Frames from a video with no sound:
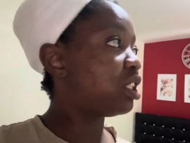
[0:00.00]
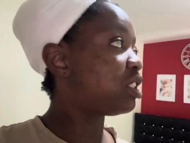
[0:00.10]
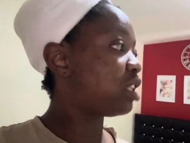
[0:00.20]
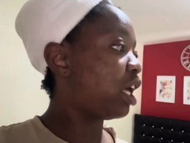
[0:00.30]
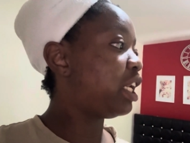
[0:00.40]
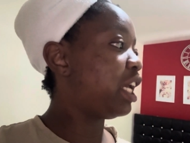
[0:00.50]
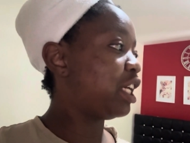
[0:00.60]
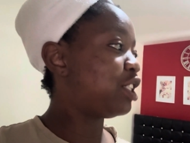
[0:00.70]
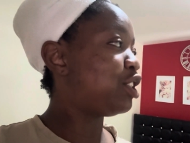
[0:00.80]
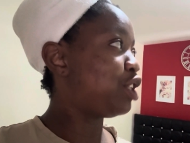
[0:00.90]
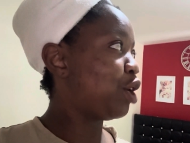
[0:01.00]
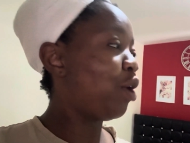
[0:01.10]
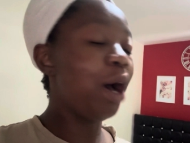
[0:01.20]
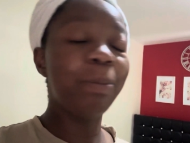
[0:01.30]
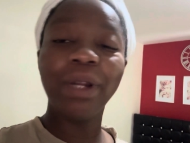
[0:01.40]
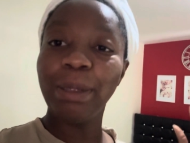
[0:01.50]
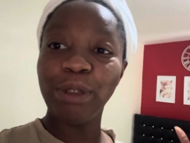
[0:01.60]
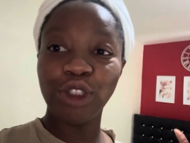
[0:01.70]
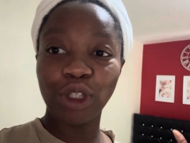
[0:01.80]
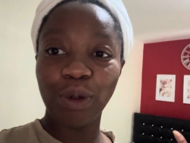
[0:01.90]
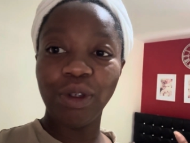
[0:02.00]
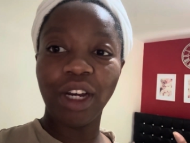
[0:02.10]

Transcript: the sun is still up, let me show you